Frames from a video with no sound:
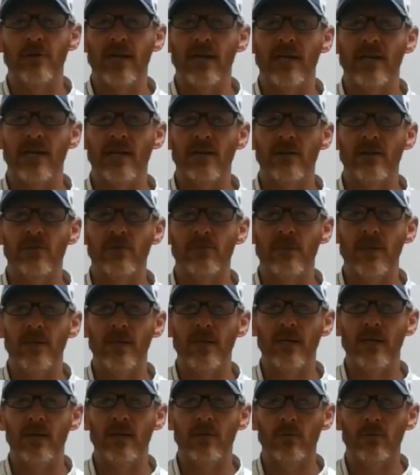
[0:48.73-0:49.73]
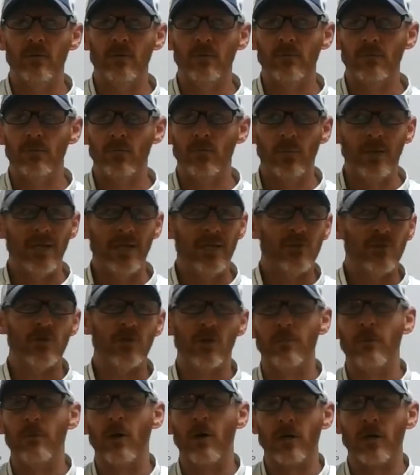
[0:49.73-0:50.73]
It can just be regional
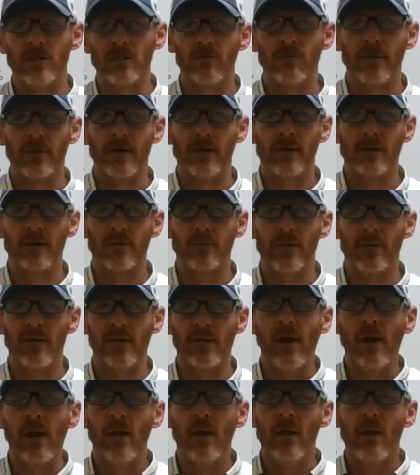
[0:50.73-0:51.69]
parts of America, right?